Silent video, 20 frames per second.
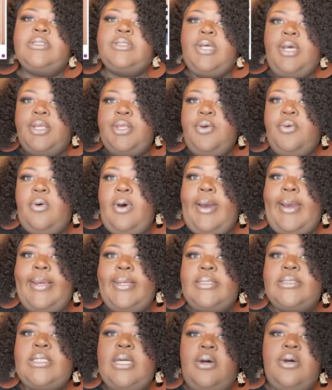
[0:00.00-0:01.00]
tell you
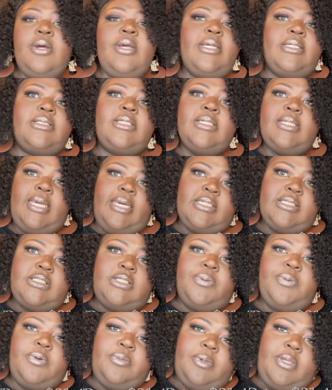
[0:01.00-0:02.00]
why so it's a yes
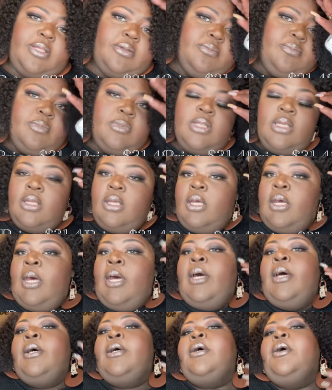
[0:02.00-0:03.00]
for me.
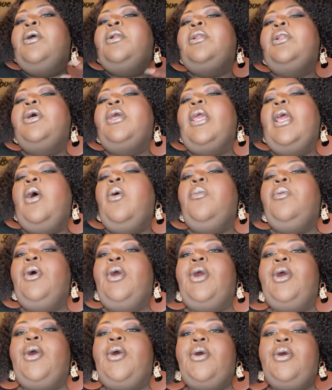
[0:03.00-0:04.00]
Look at
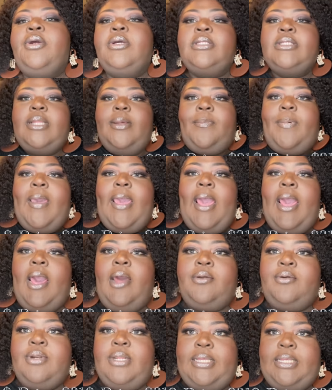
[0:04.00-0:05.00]
where the
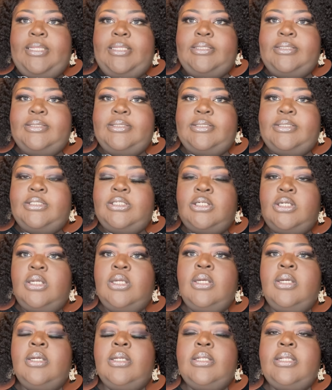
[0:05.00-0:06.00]
pattern ends.
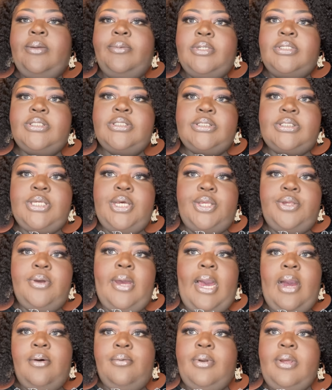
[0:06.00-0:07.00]
Let me just tell you
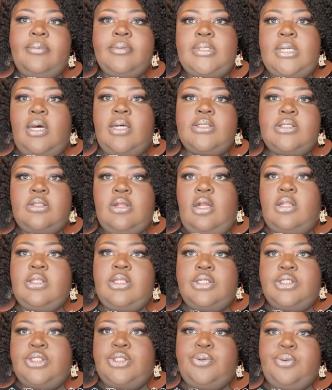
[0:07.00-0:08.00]
how Rebdolls thought
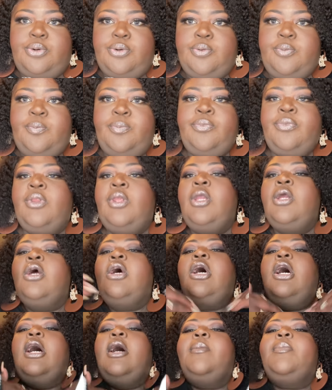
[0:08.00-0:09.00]
this through.
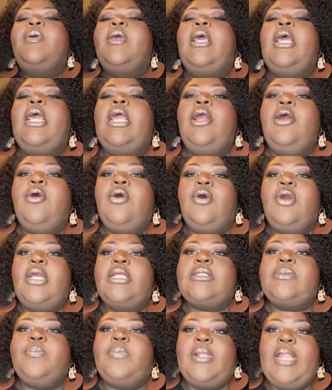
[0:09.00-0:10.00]
Up here,
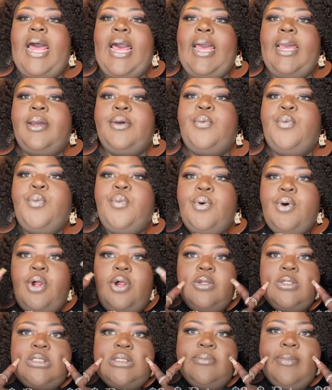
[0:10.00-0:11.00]
it's black
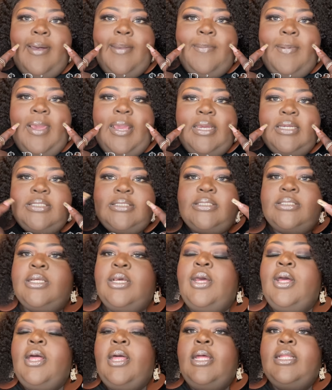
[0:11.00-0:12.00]
close to my face.
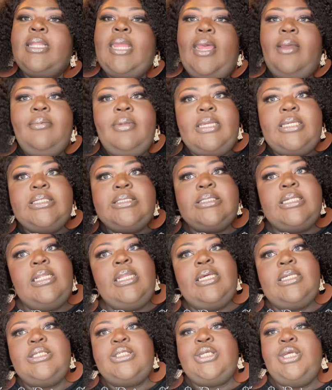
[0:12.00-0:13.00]
That means the
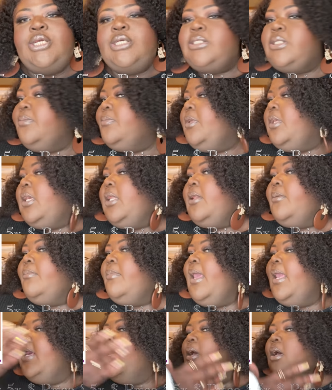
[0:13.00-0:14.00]
less chance of me getting
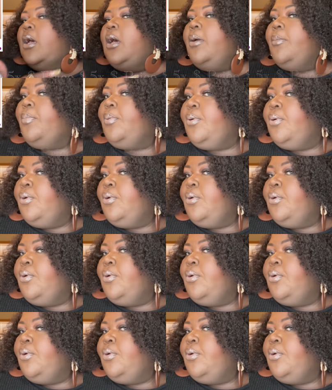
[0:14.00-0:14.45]
makeup